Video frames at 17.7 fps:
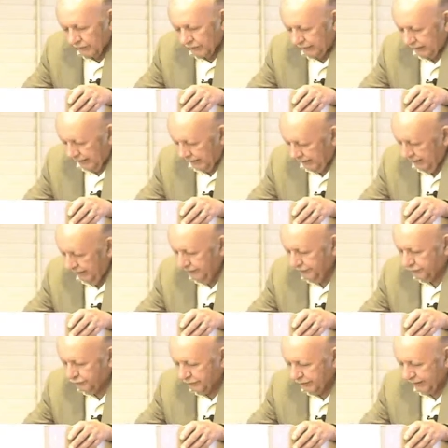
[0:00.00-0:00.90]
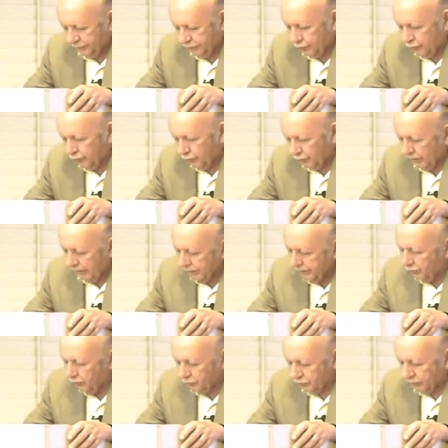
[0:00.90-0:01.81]
that he starts to
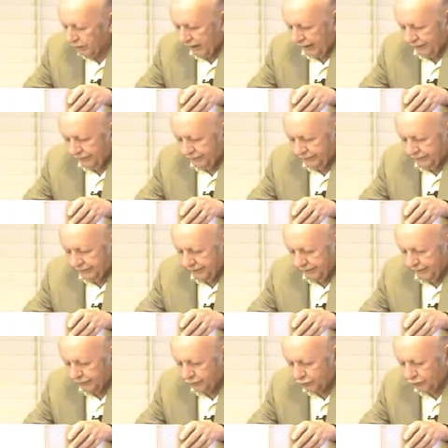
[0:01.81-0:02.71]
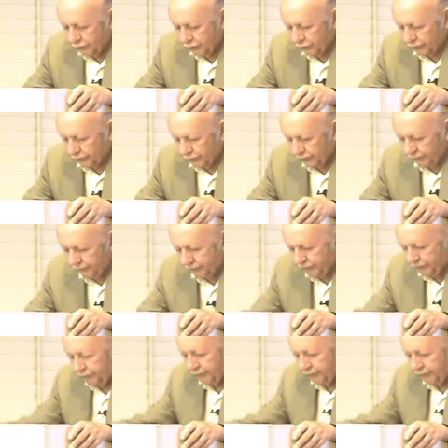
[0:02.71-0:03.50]
recognize in a sort of